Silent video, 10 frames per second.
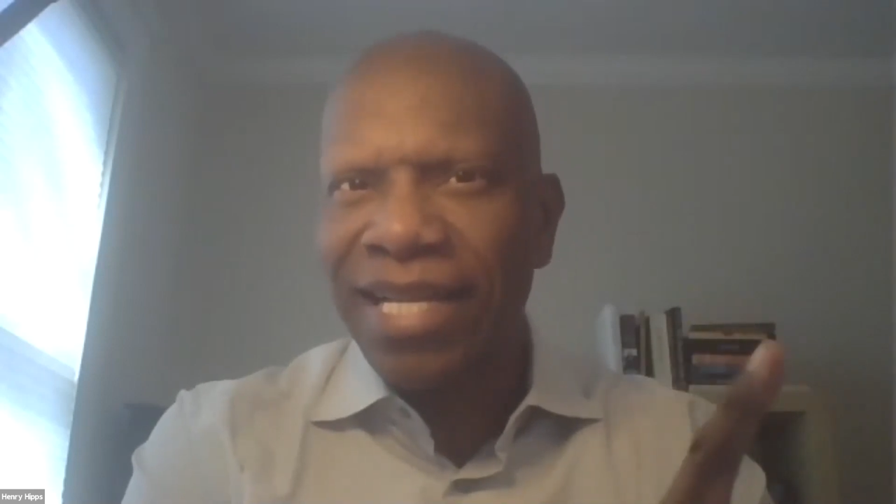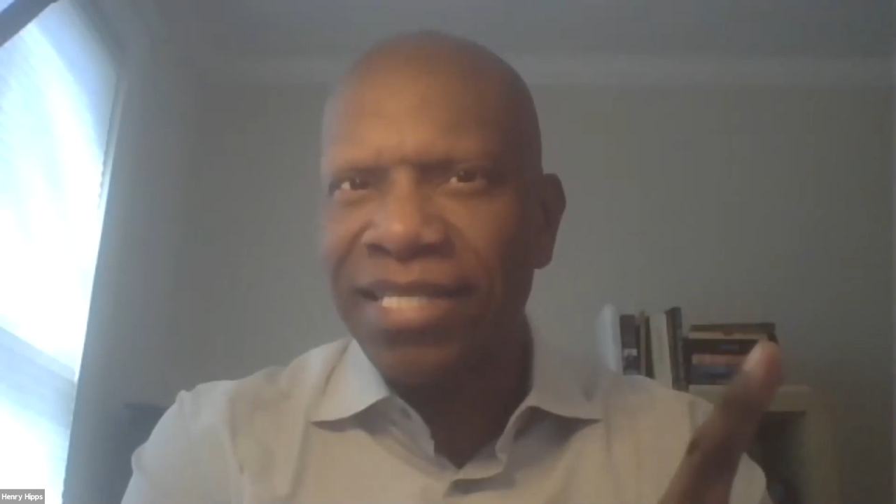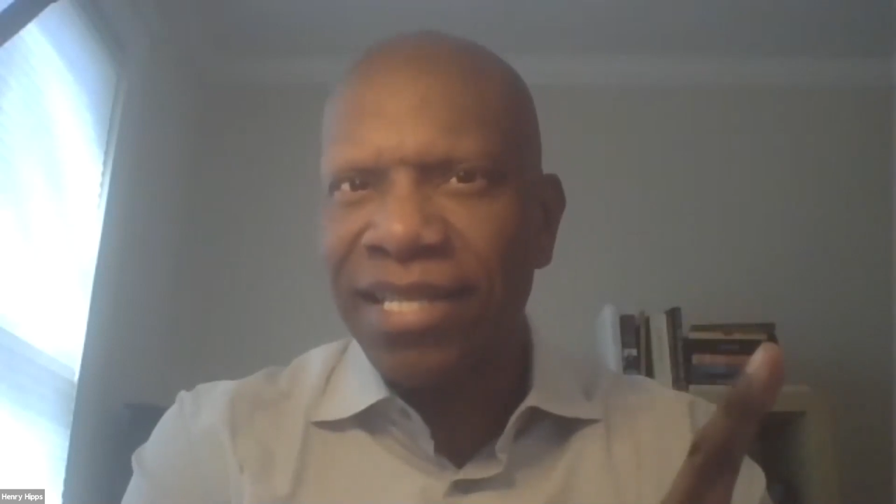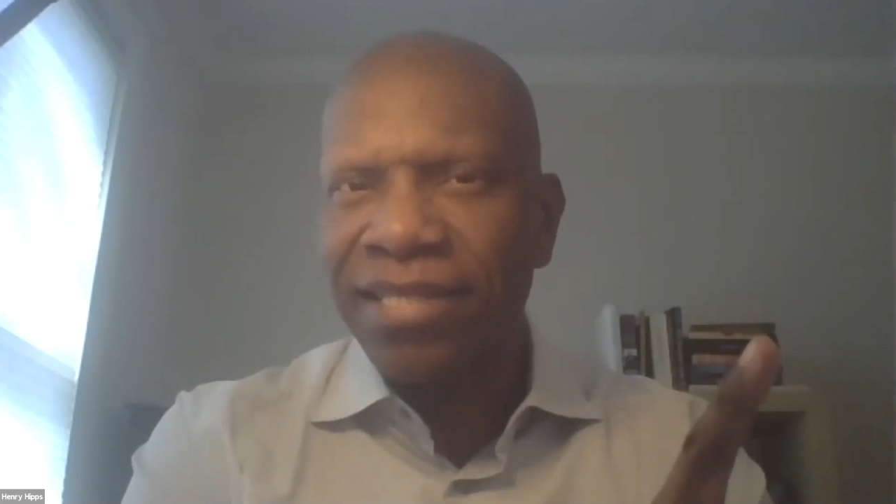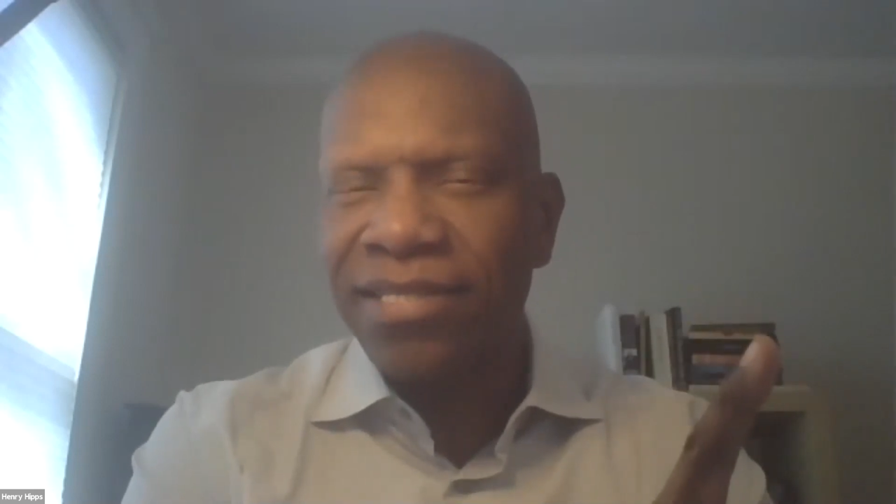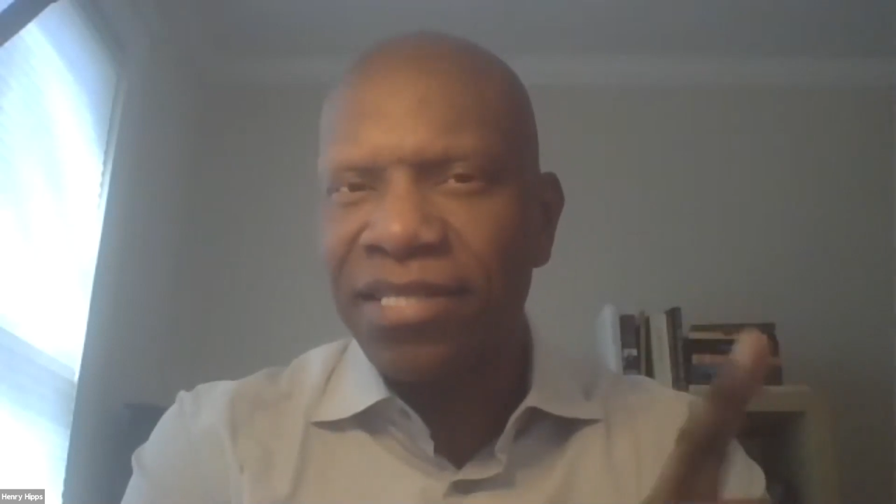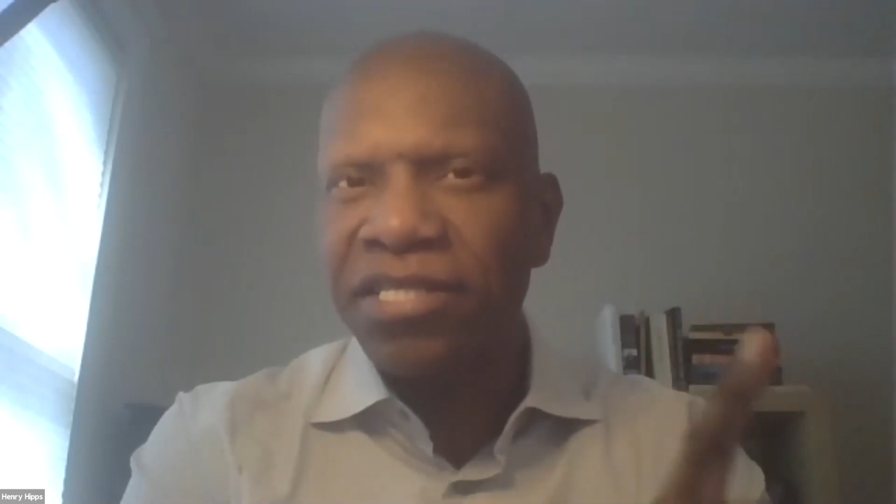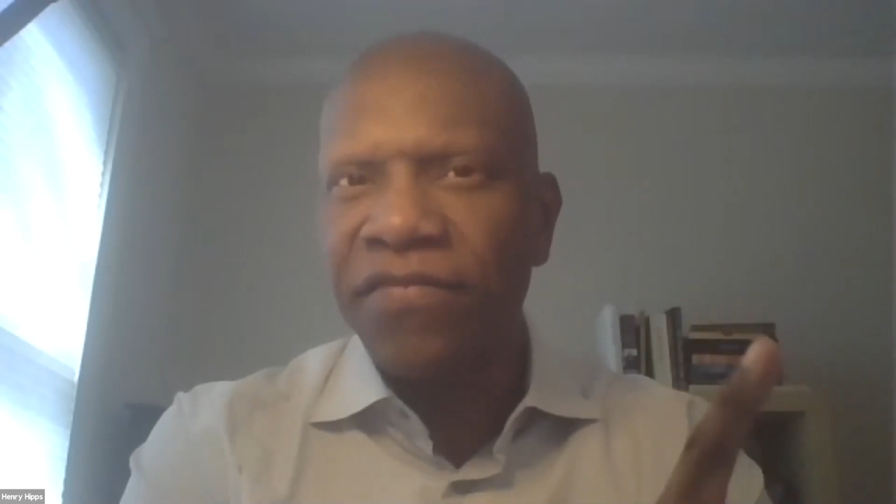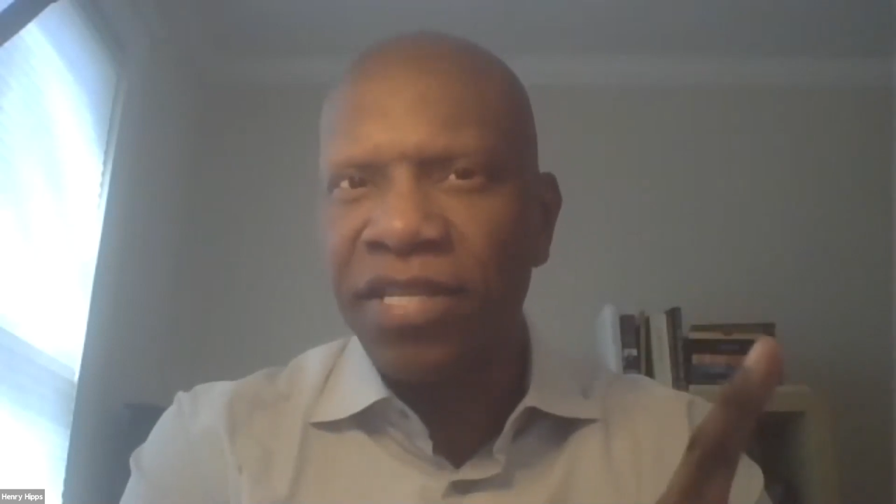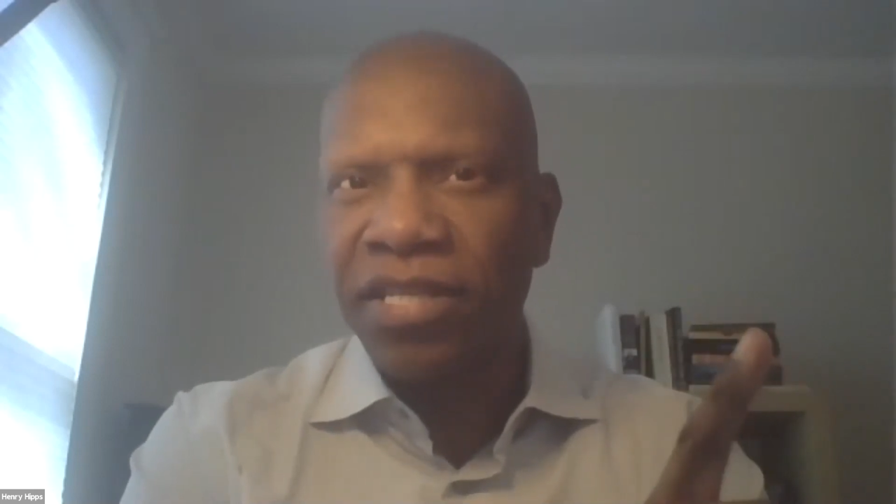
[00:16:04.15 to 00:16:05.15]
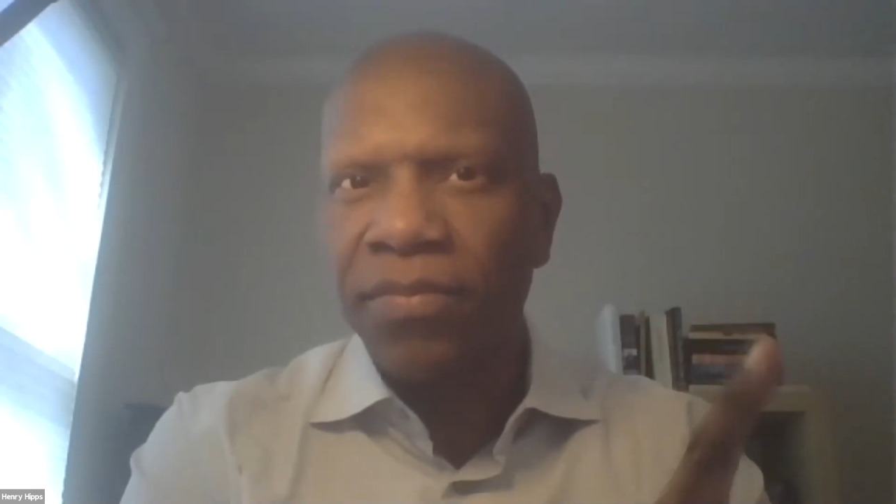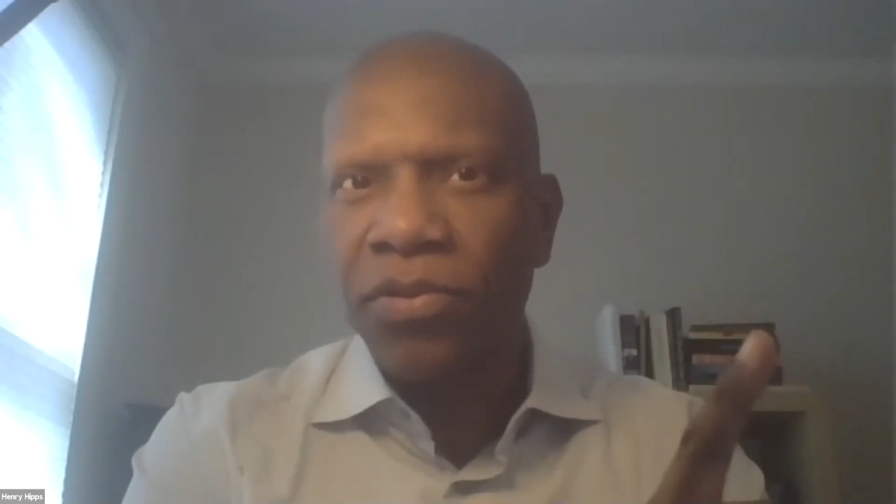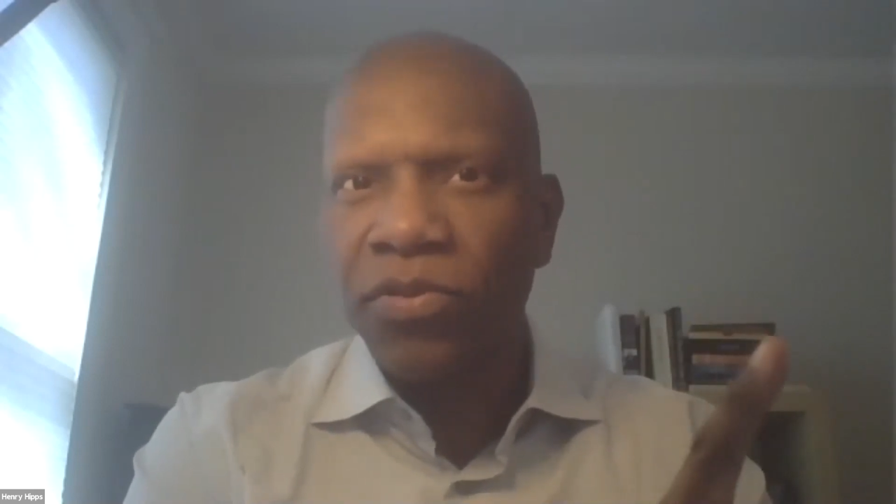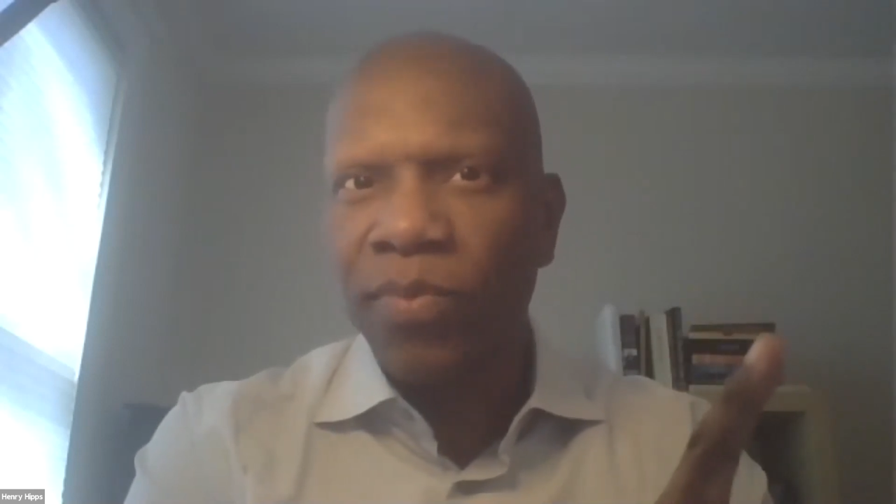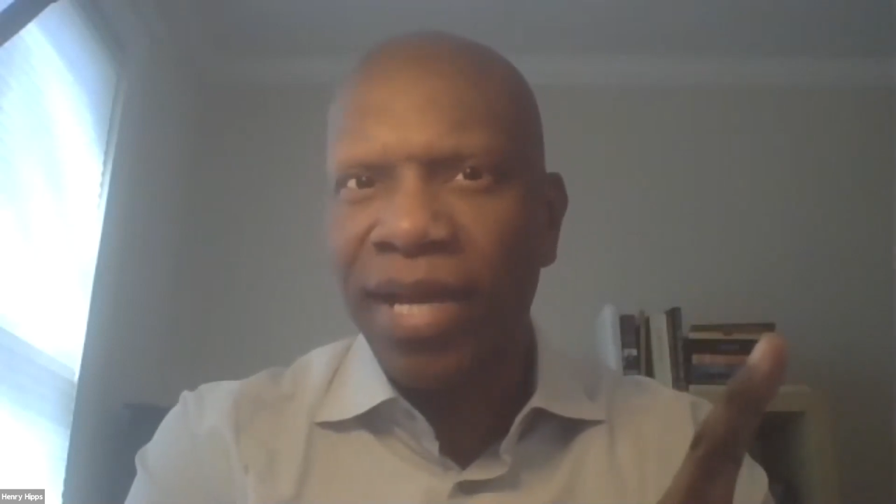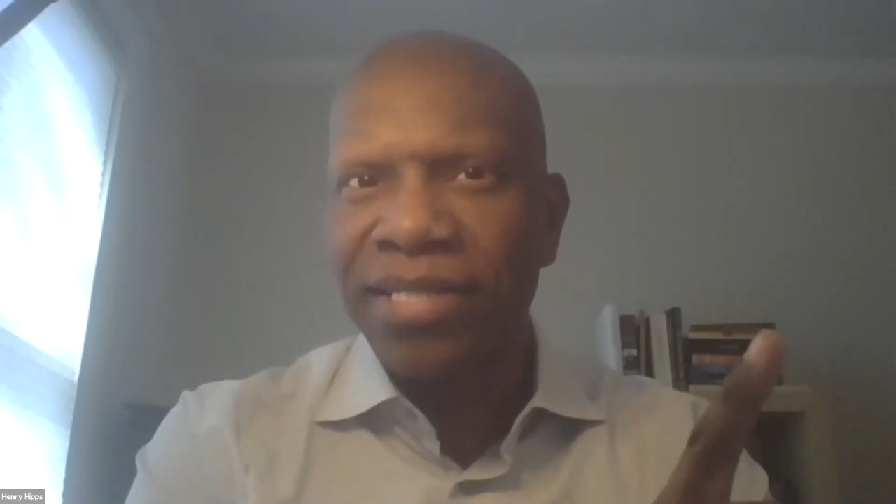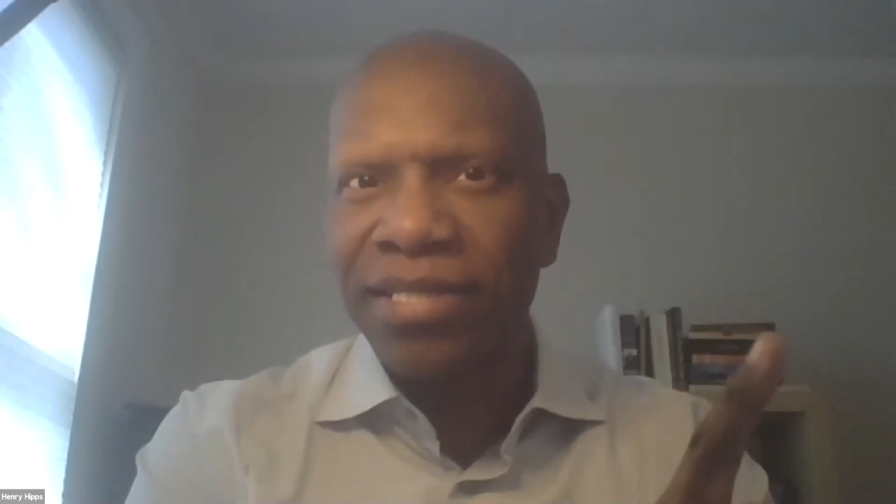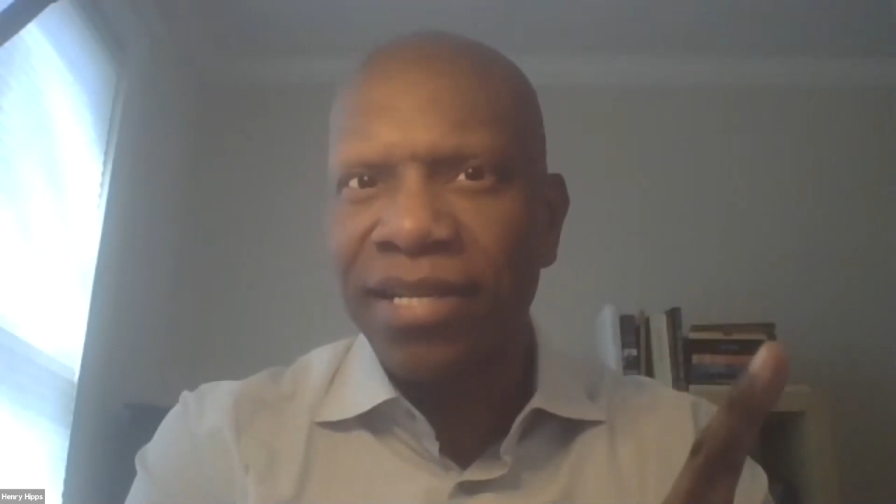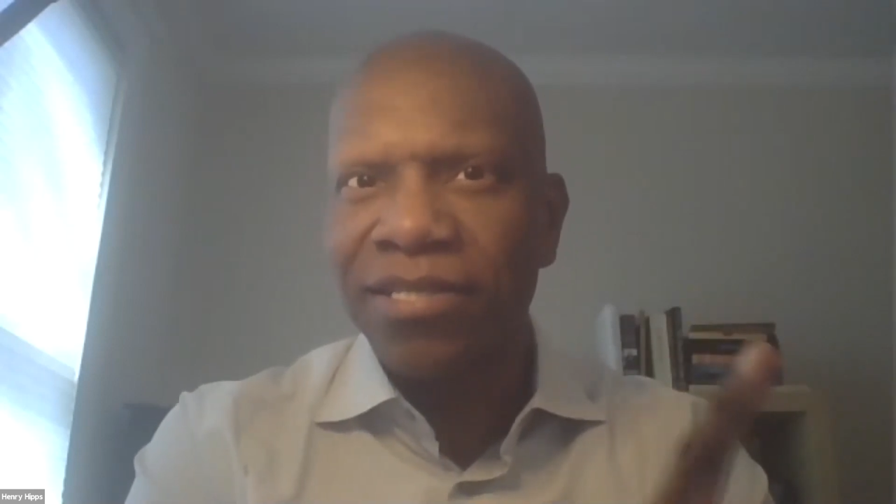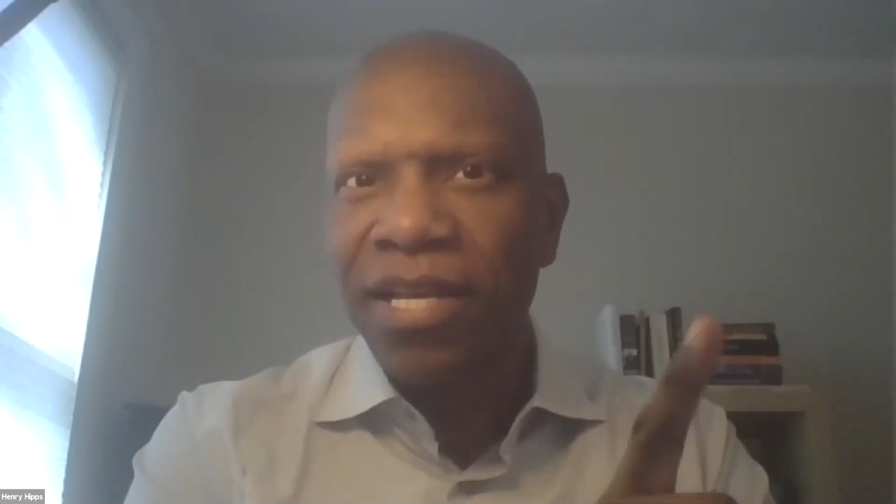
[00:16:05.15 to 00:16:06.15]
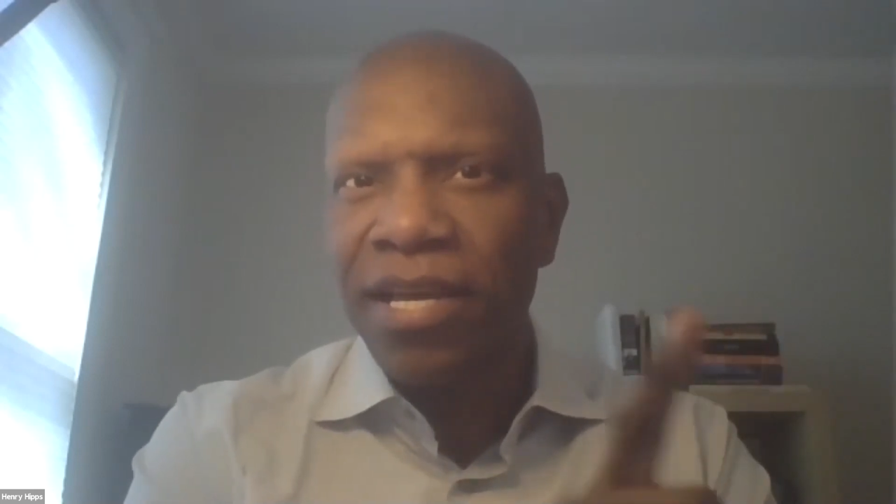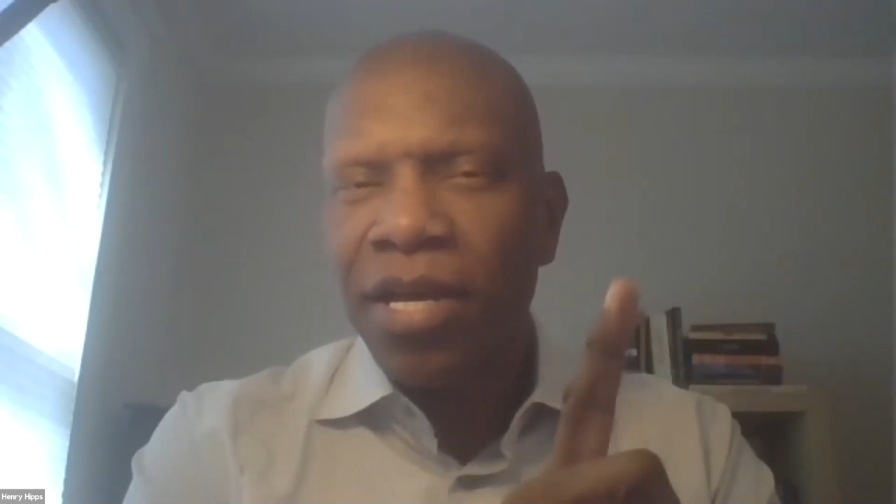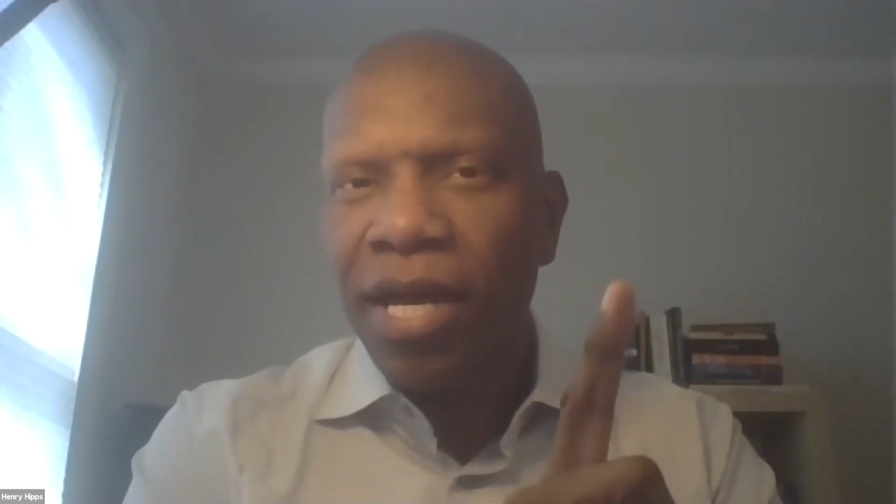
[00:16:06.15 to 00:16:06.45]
context and shifting some of those mindsets.